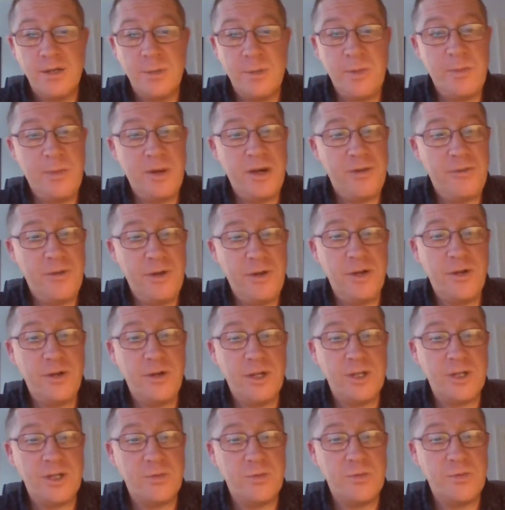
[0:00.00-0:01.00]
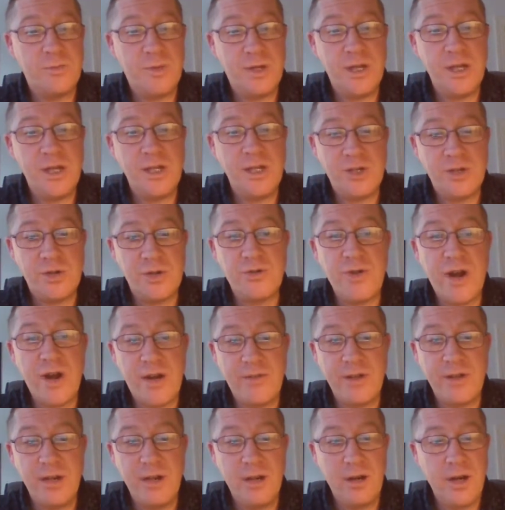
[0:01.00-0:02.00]
To be perfectly honest, I was beginning to regret
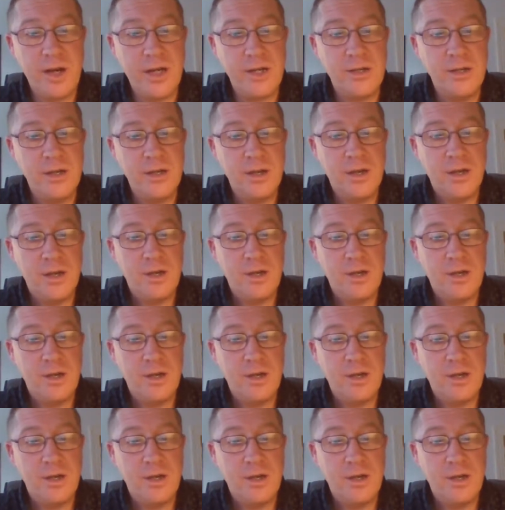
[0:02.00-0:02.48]
having lied.